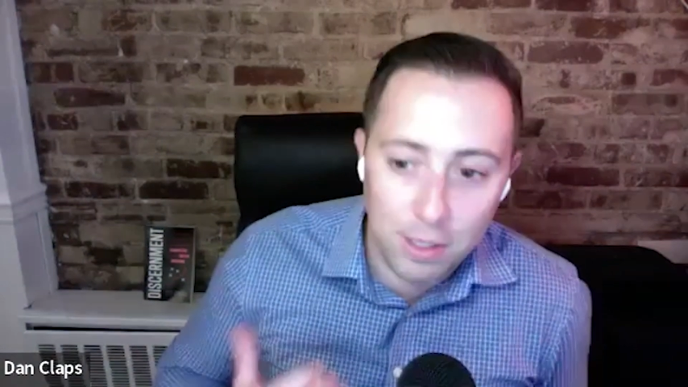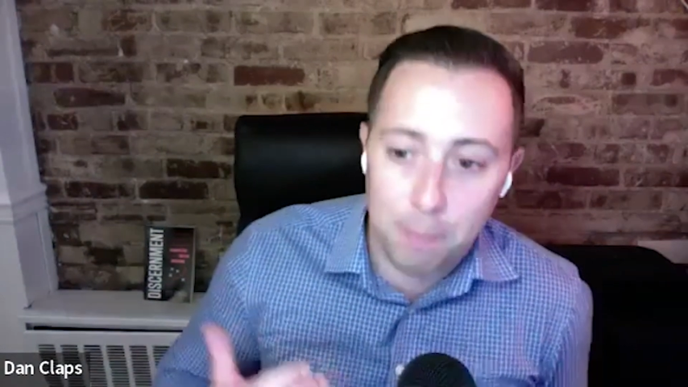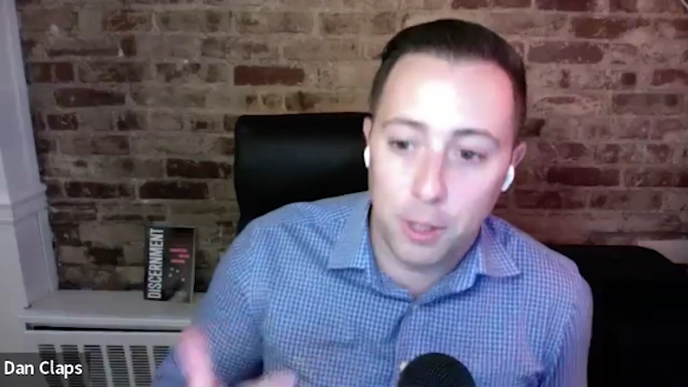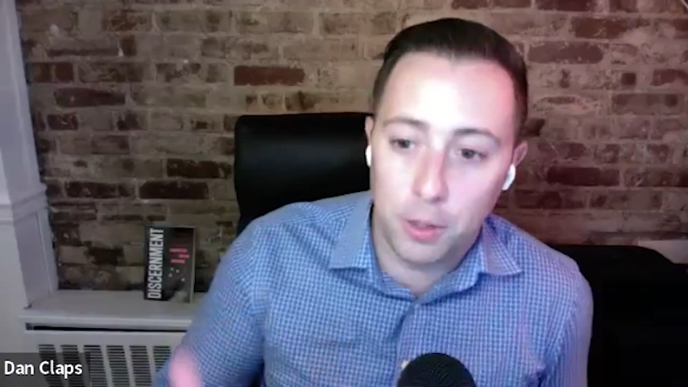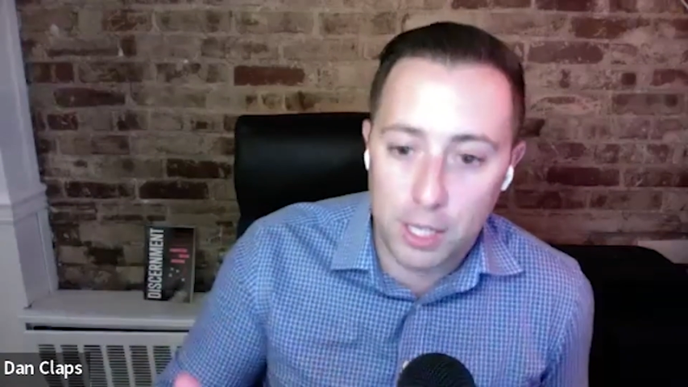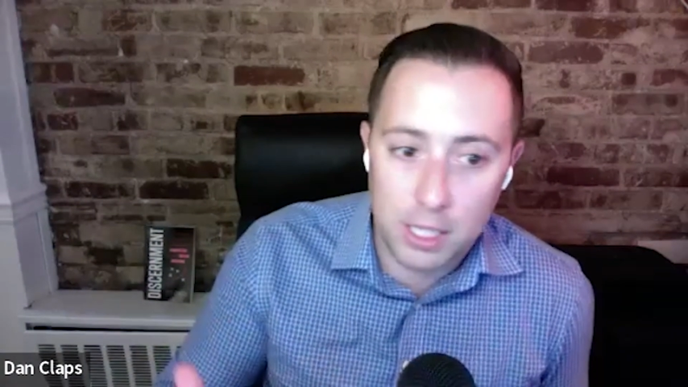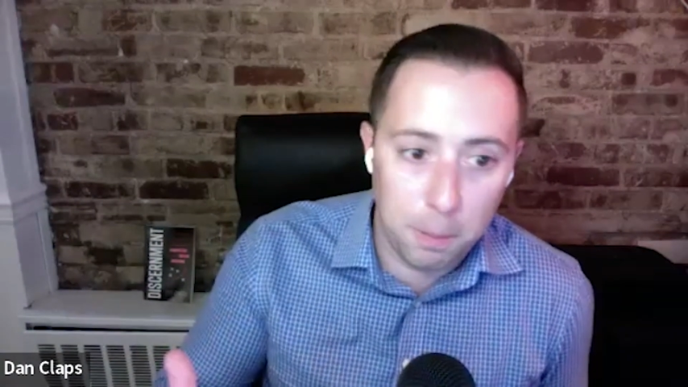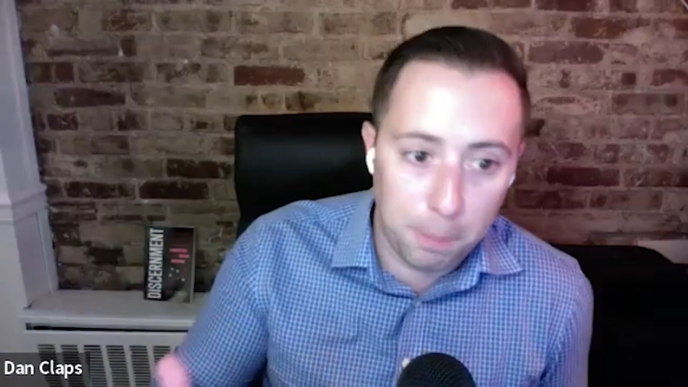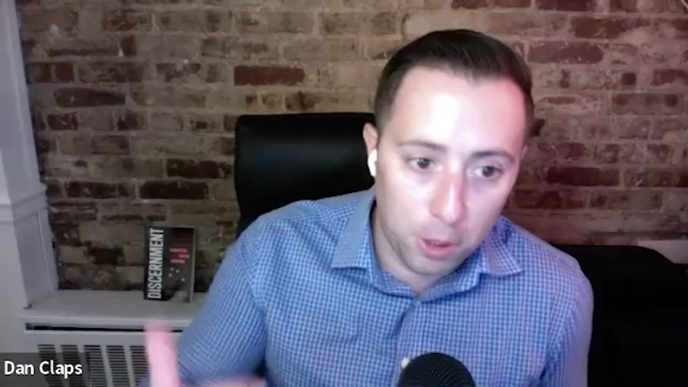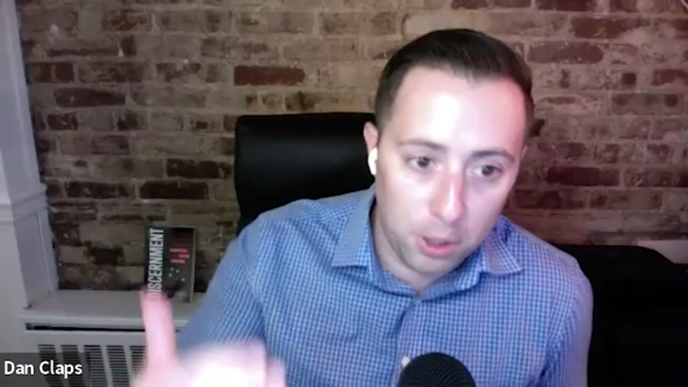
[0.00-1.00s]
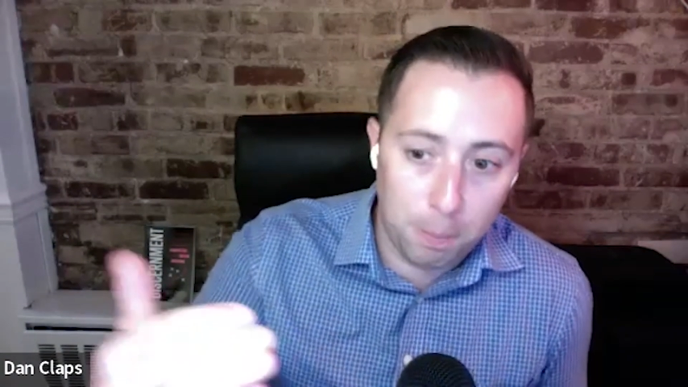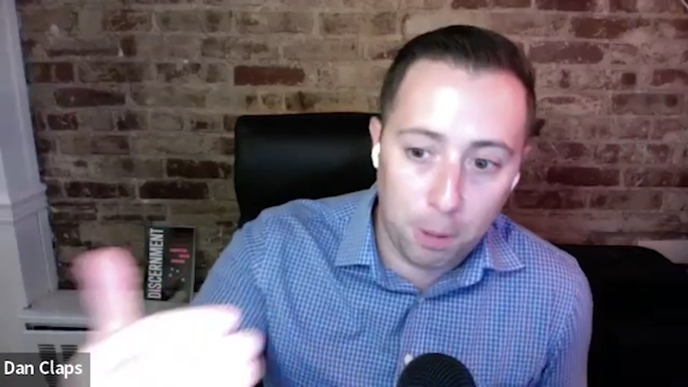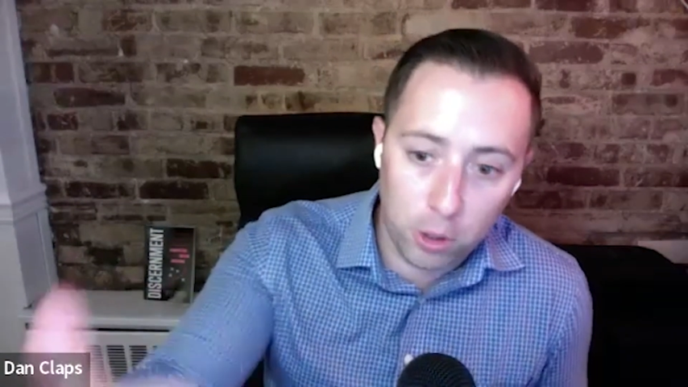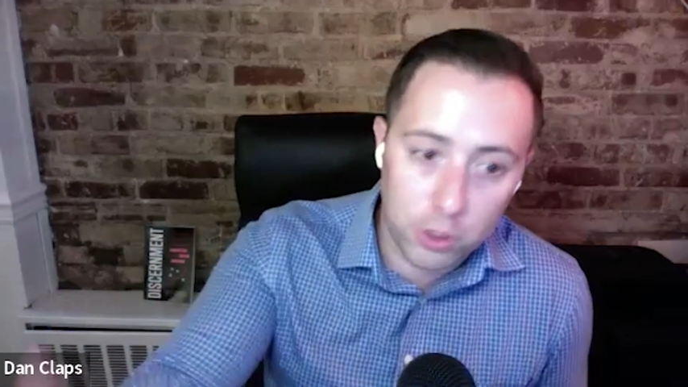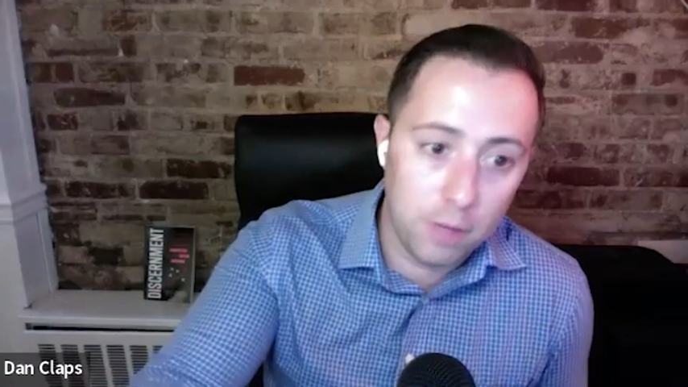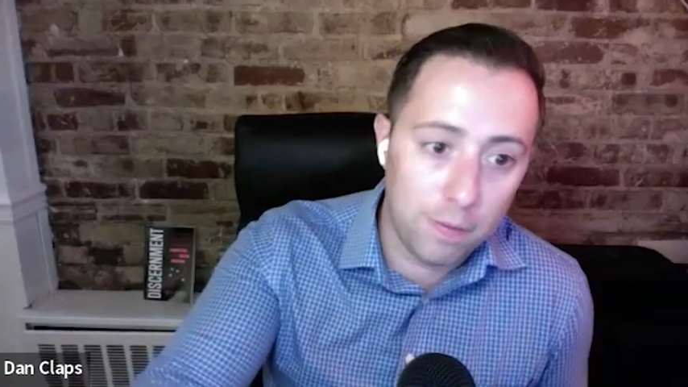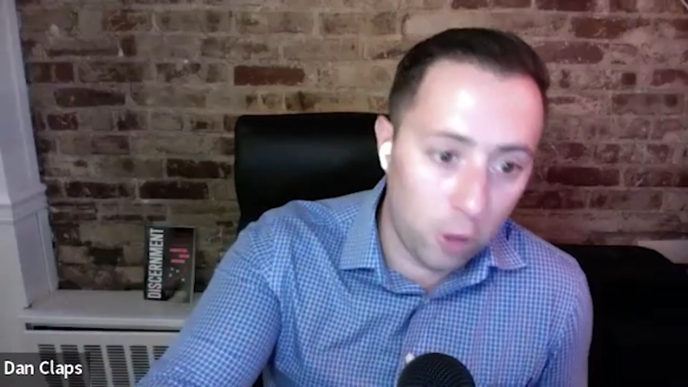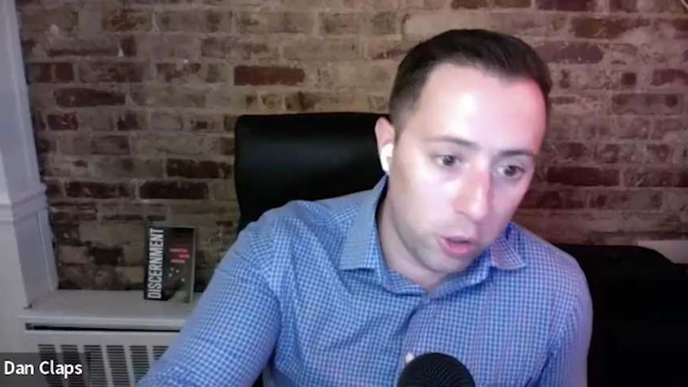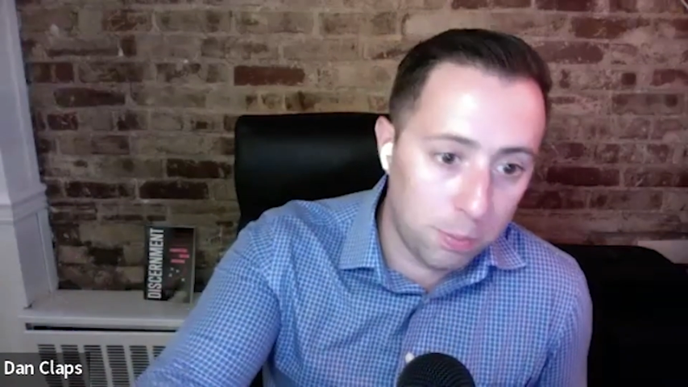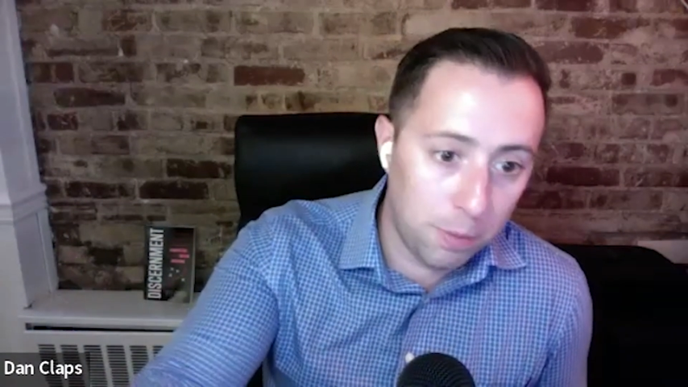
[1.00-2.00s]
ability to put the person
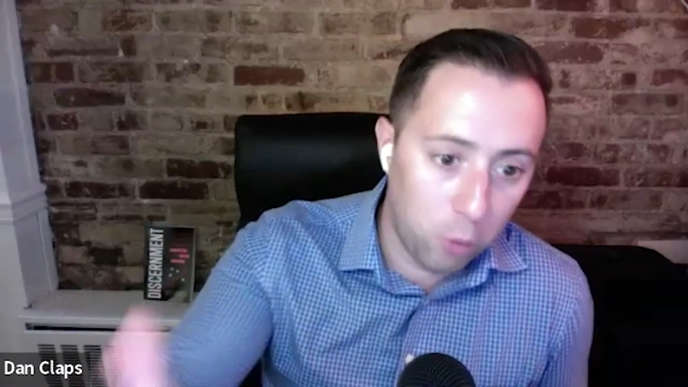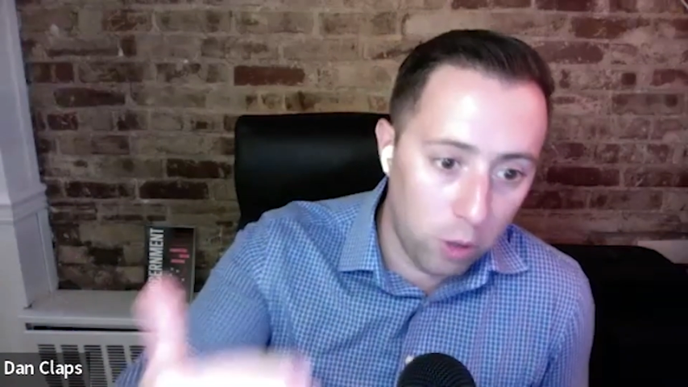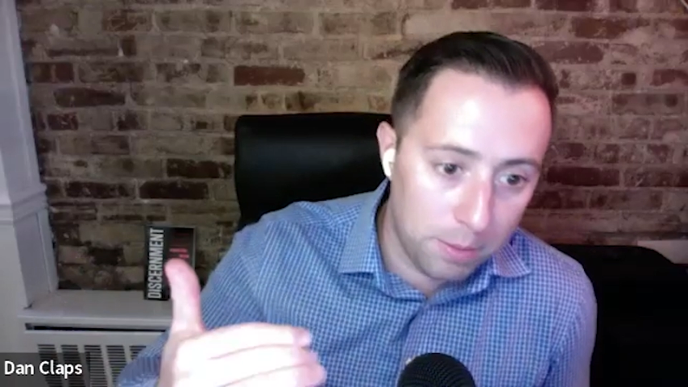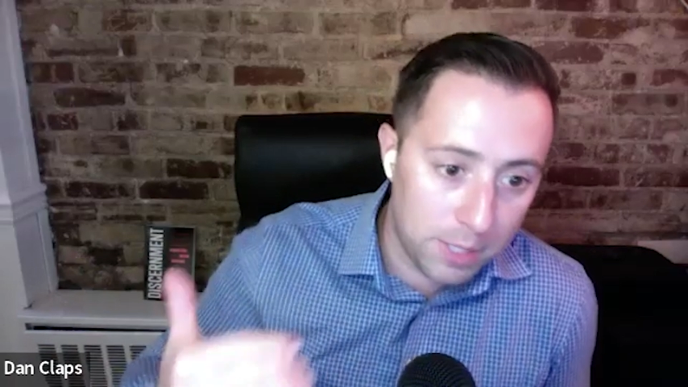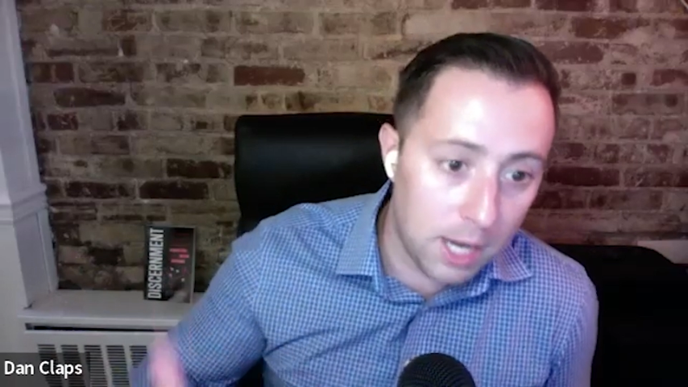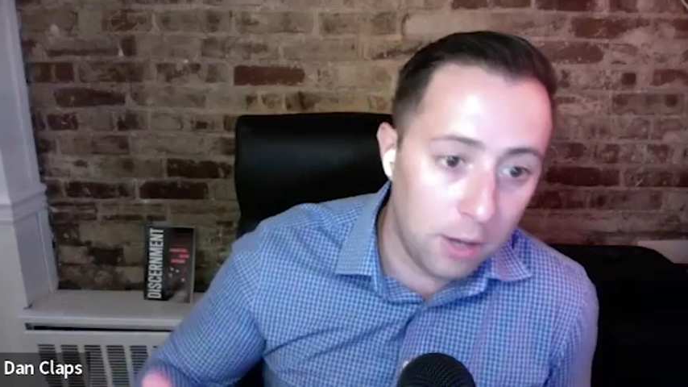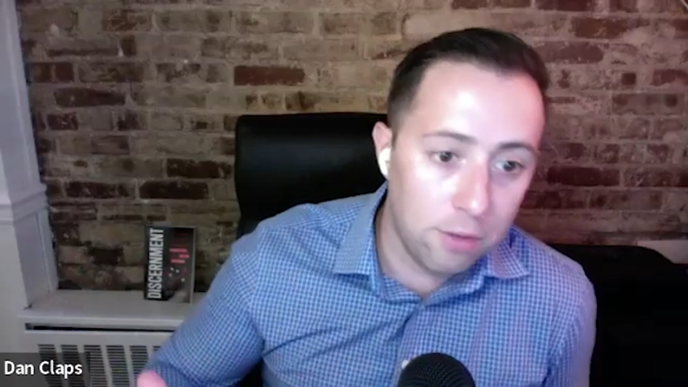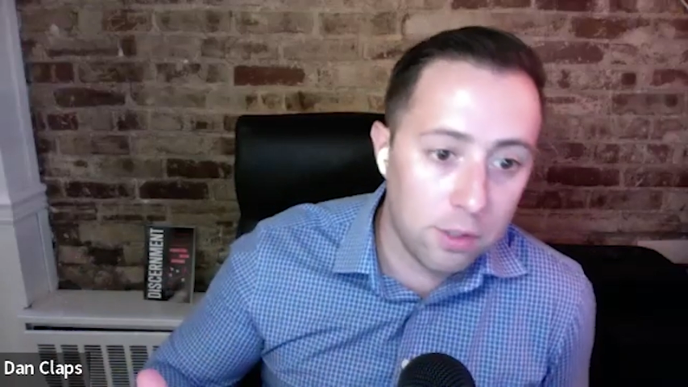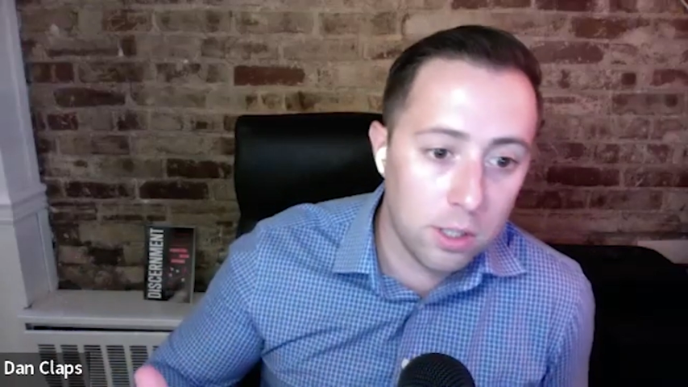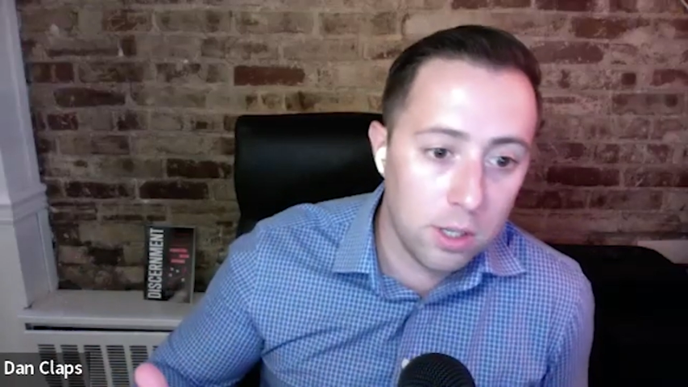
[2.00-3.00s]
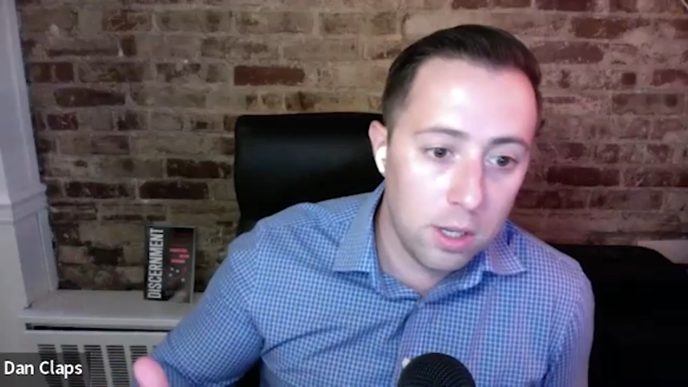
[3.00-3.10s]
first before themselves.